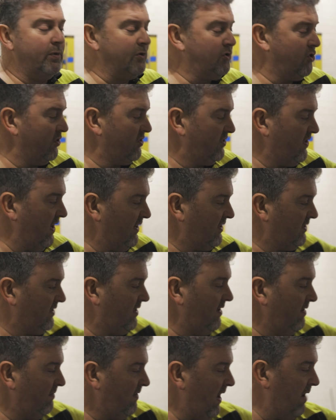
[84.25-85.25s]
adjust this?
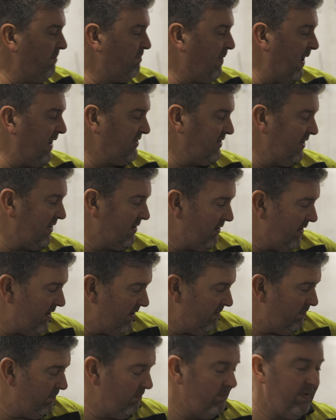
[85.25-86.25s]
Uh,
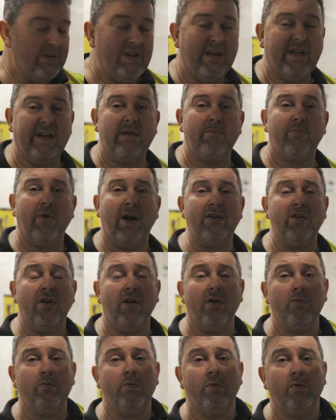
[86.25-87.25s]
basically, when you're getting brand
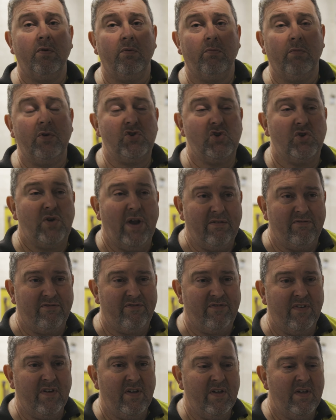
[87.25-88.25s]
new, we should
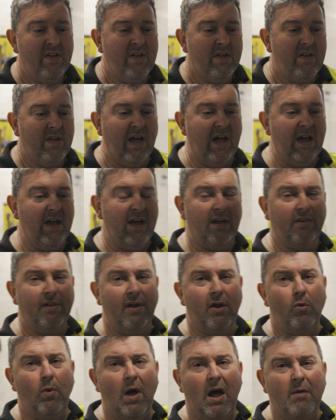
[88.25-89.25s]
have uh, a
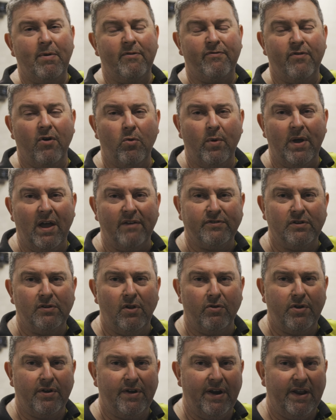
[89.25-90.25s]
little while before we have to
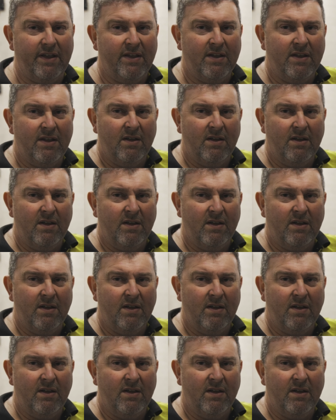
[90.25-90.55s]
look at it.